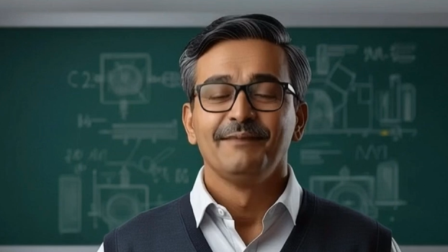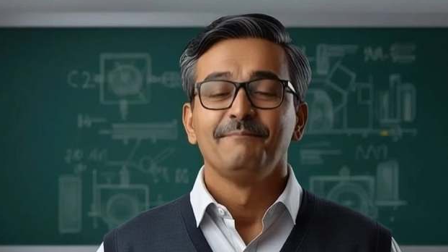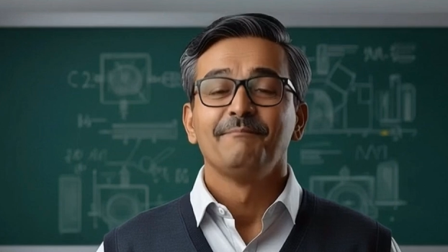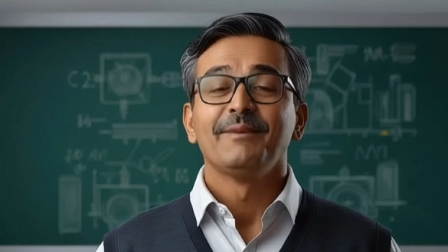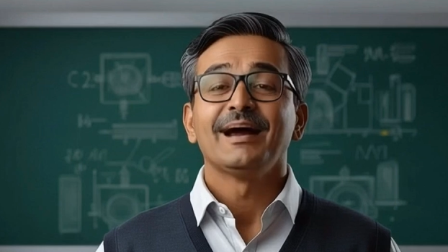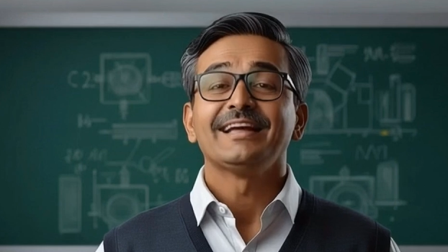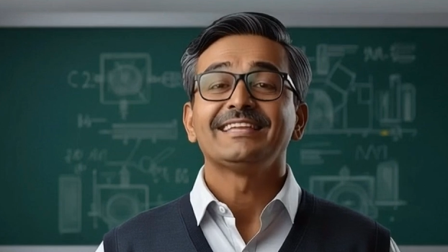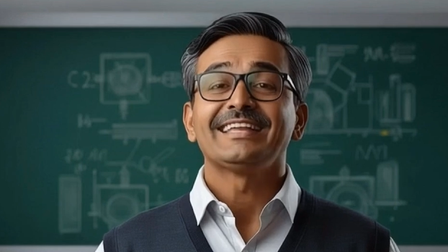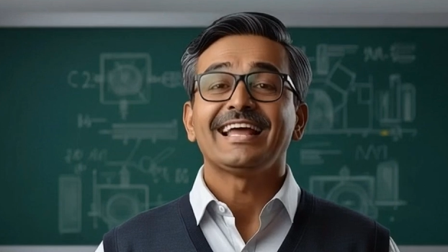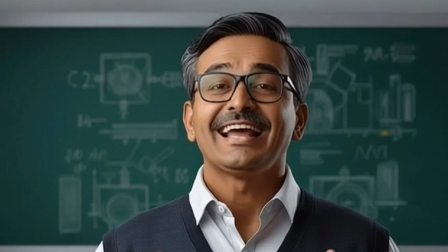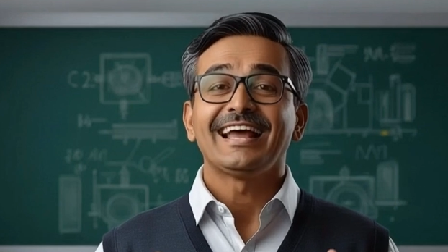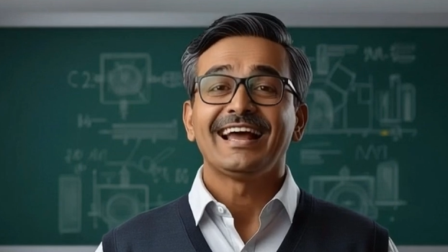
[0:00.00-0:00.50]

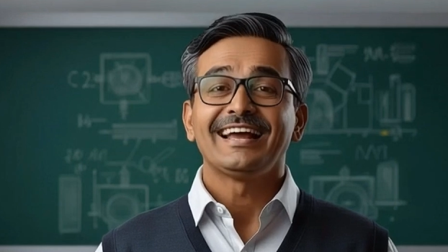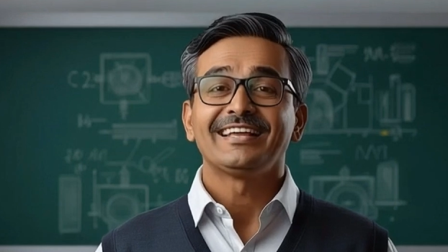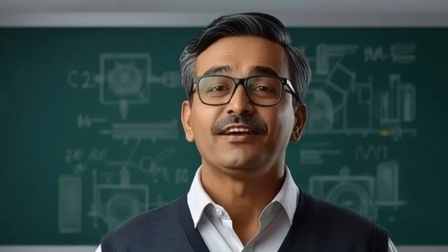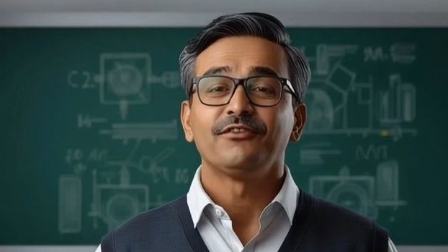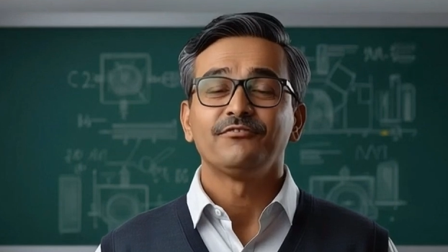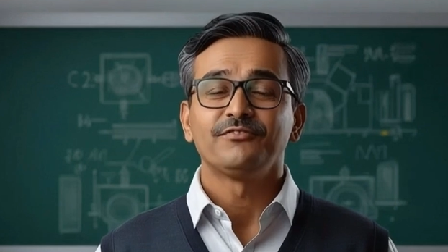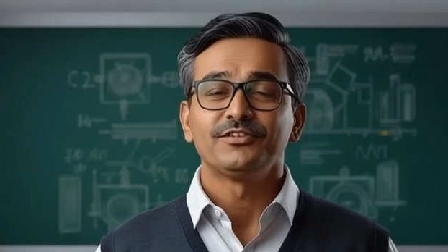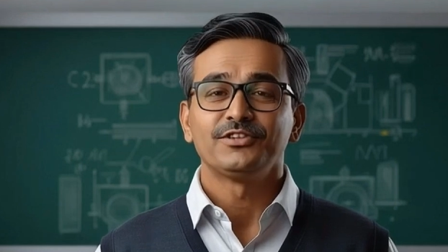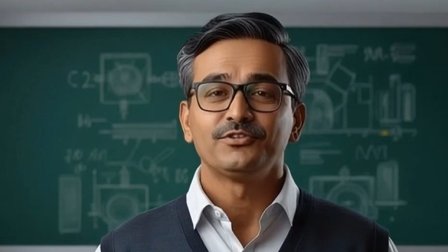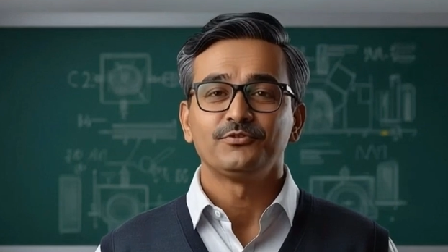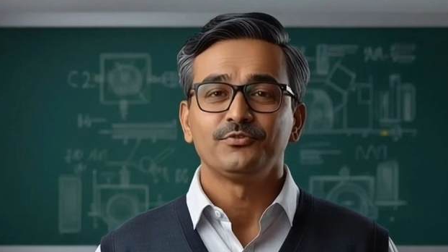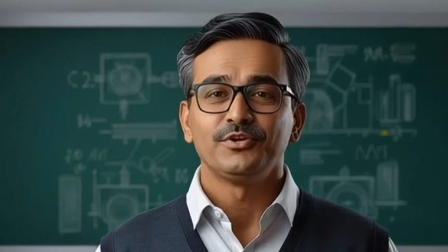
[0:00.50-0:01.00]
By the end
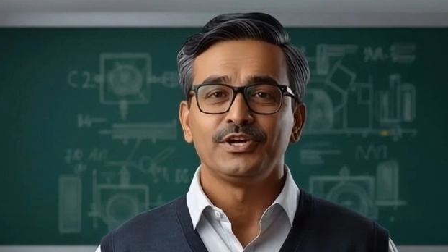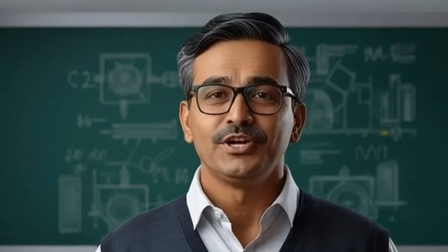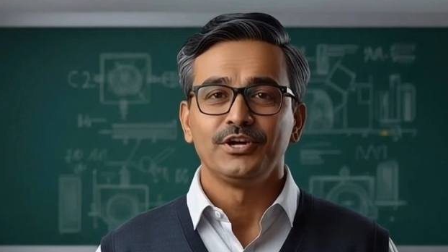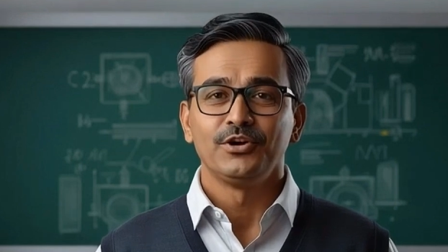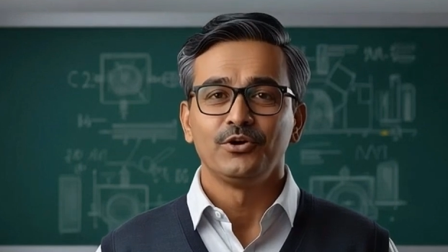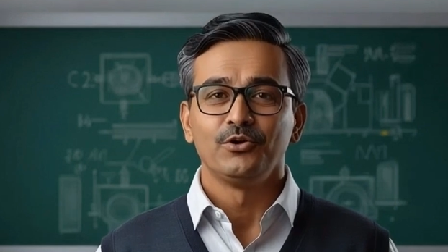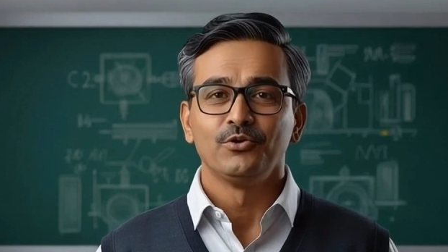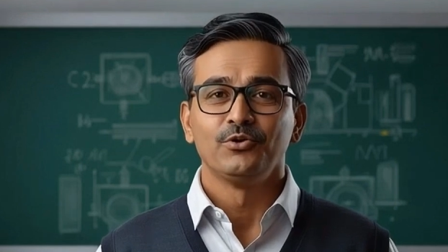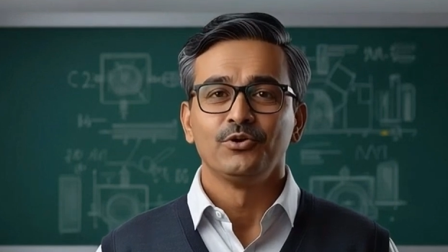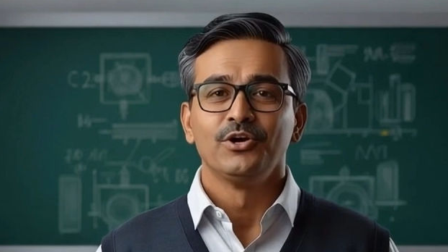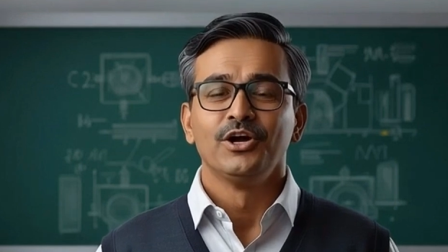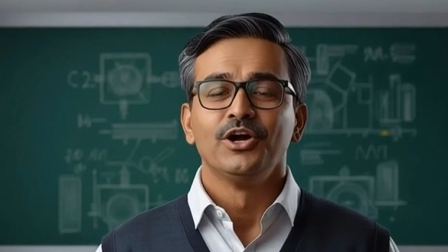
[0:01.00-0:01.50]
of this
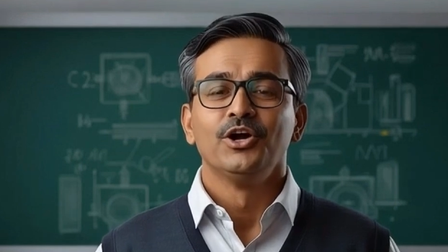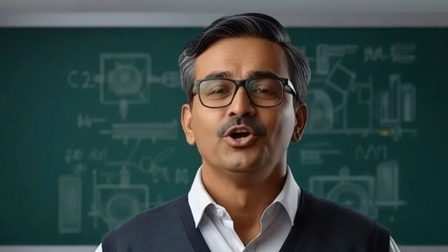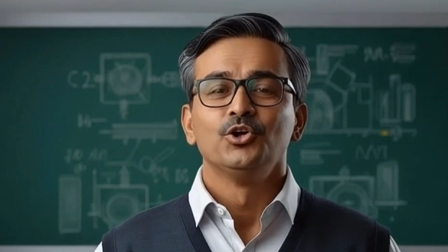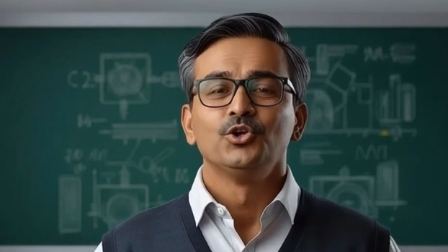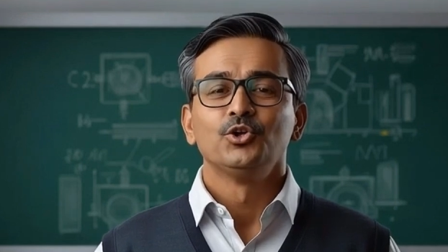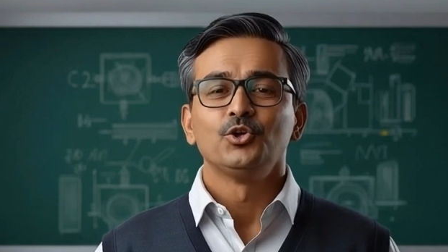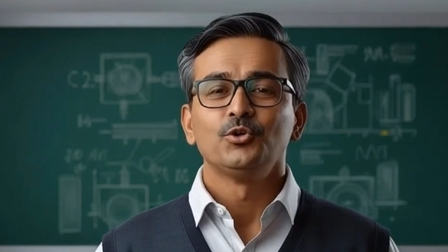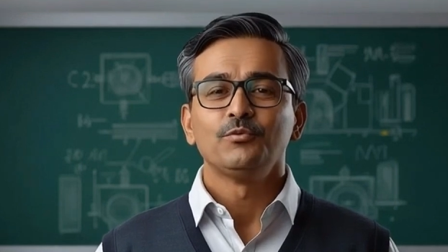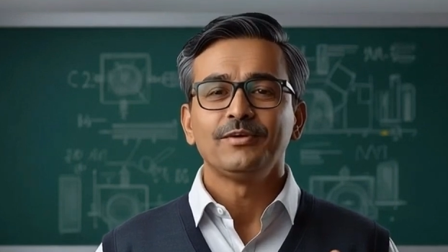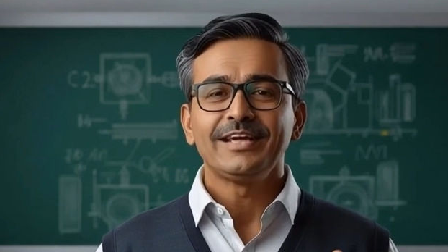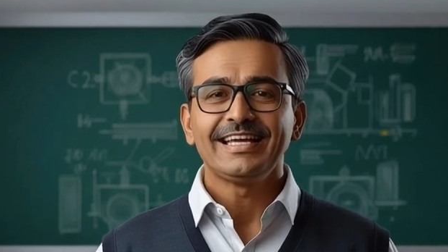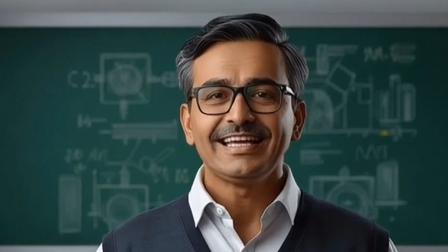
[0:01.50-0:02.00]
video,
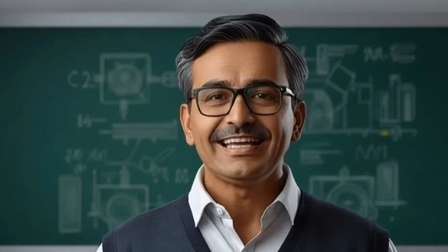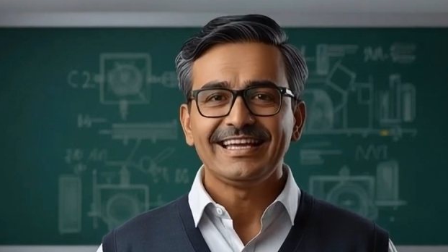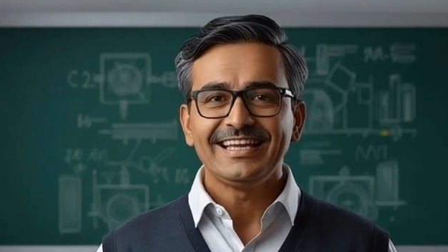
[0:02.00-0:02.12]
you will